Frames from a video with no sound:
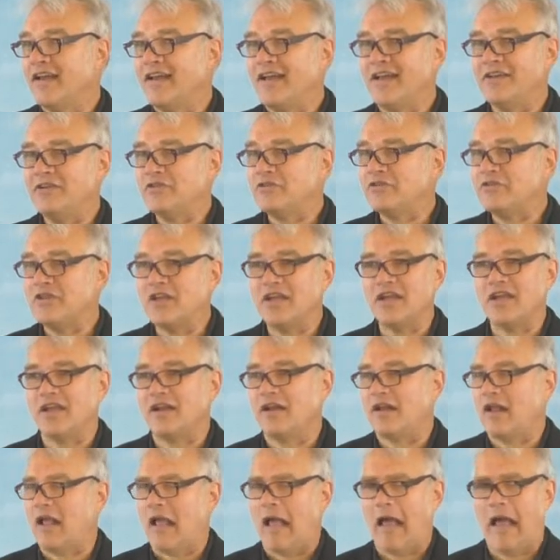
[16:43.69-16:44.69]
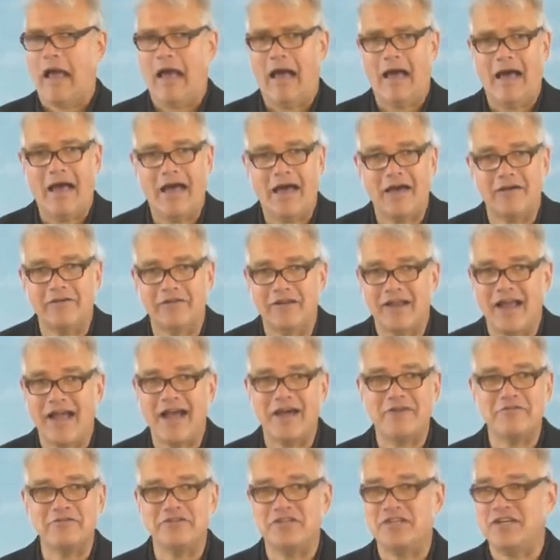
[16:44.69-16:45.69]
And you're thinking,
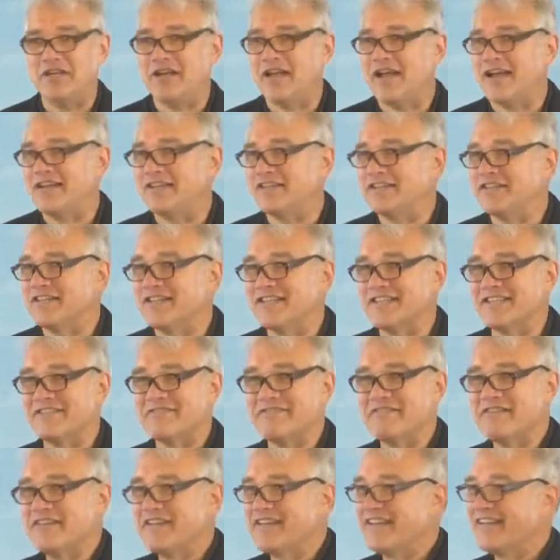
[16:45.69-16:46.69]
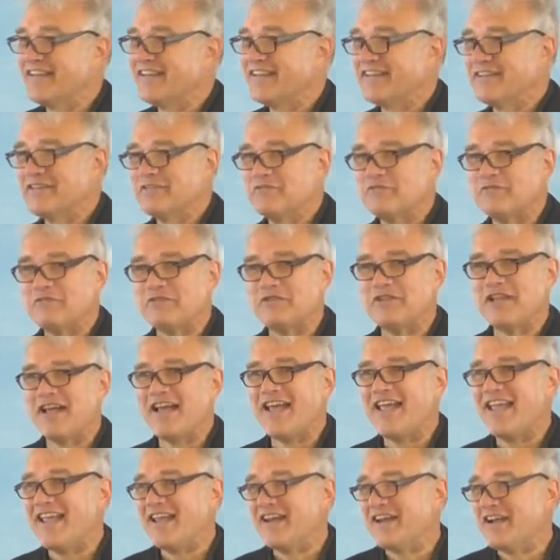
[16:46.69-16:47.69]
how is he not just
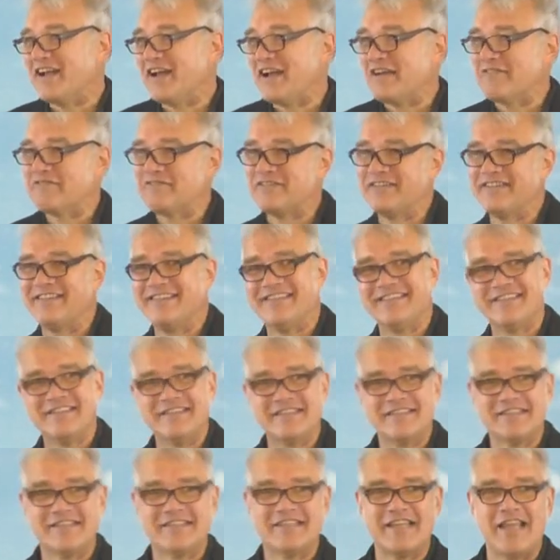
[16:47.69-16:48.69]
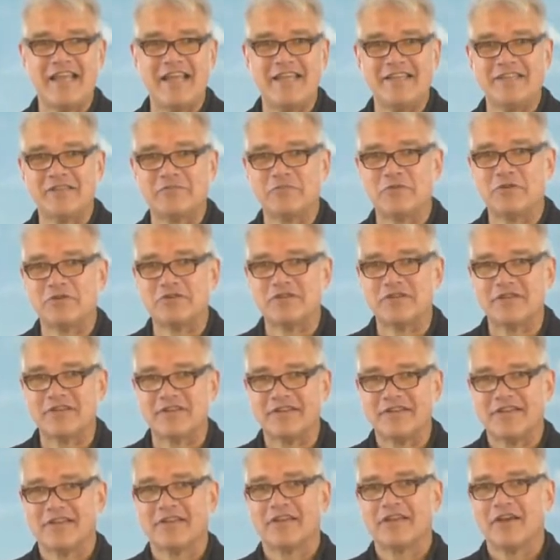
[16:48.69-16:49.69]
flying off and saying the most,
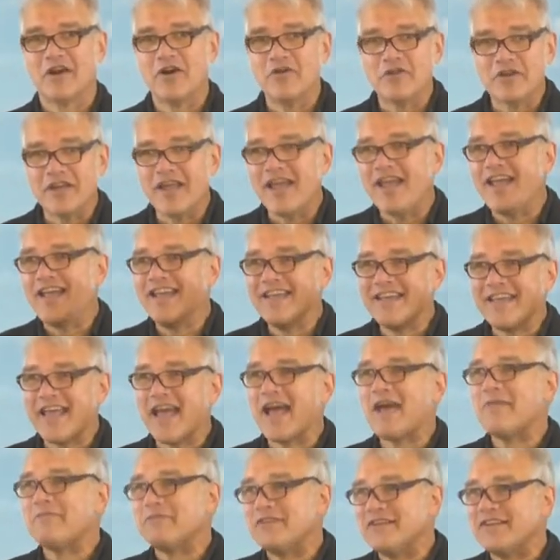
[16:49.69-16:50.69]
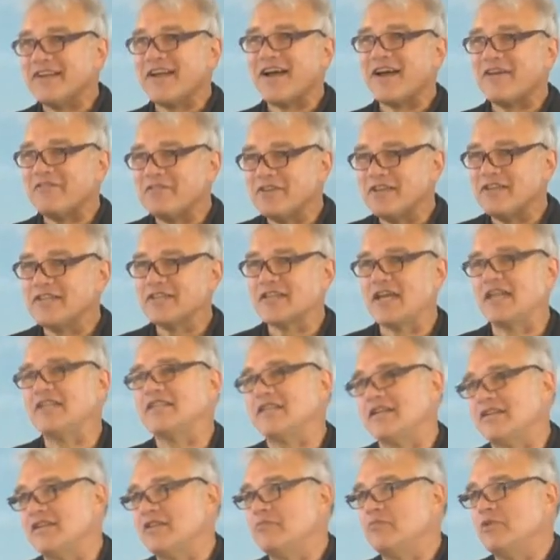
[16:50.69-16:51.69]
okay, Captain Obvious? I
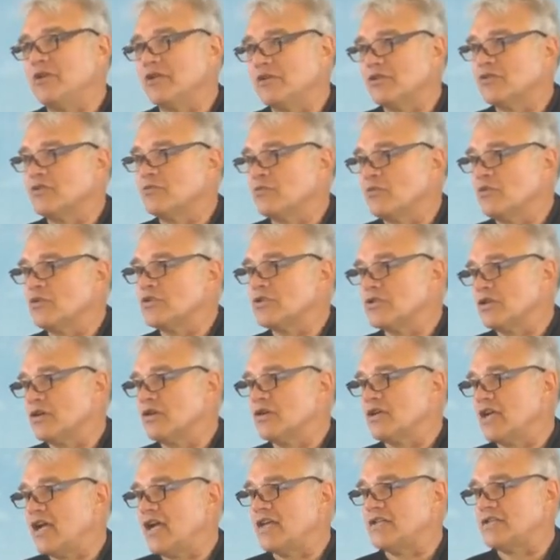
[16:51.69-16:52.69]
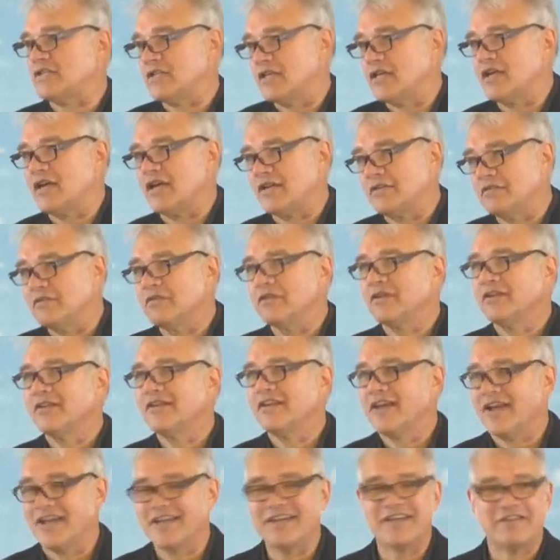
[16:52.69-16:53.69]
tend to be a little more sarcastic.
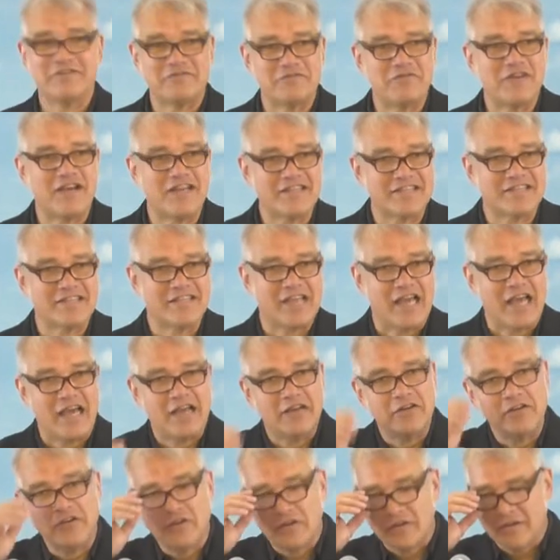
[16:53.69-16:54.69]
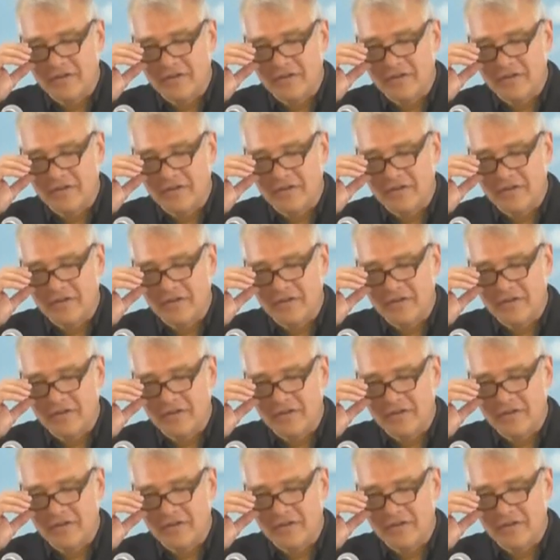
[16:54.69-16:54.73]
I confess that.